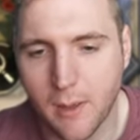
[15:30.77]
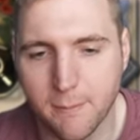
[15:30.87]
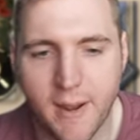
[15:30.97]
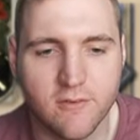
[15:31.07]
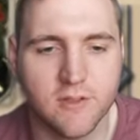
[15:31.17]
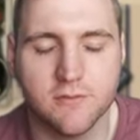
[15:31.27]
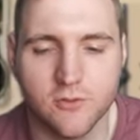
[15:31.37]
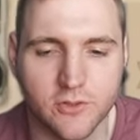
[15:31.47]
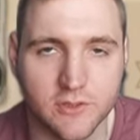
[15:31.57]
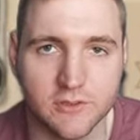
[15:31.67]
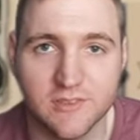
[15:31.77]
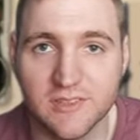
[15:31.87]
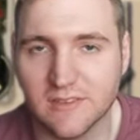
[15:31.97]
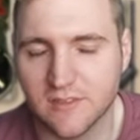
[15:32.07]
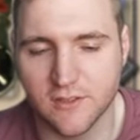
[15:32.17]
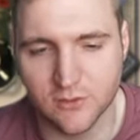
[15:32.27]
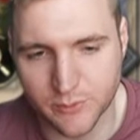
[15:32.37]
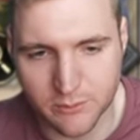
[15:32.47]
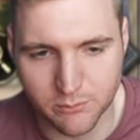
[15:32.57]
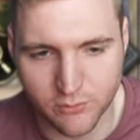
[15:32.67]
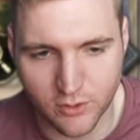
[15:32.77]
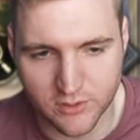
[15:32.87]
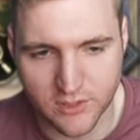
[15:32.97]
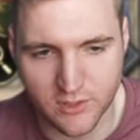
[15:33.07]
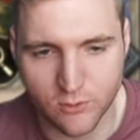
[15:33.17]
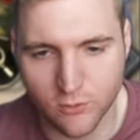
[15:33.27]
Mari for the C C so we can proc the